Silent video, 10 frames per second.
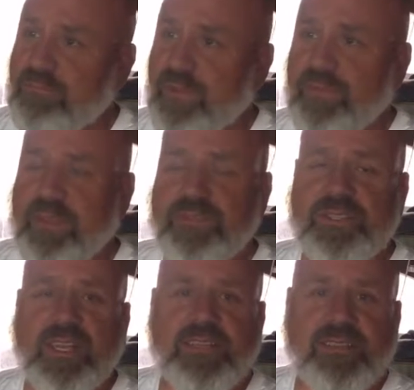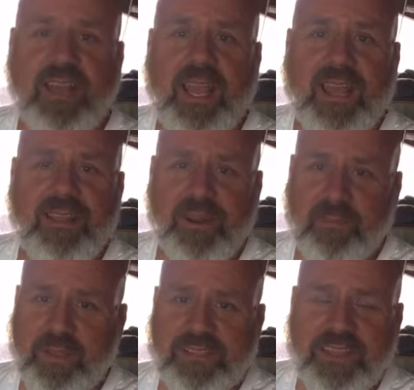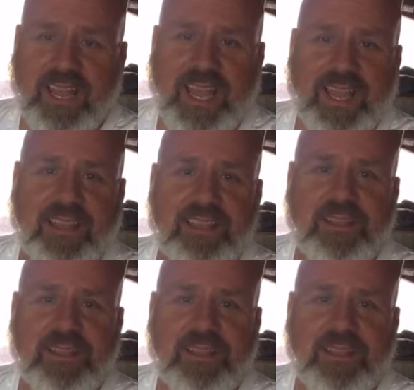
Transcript: If you see it today, then it'll be today.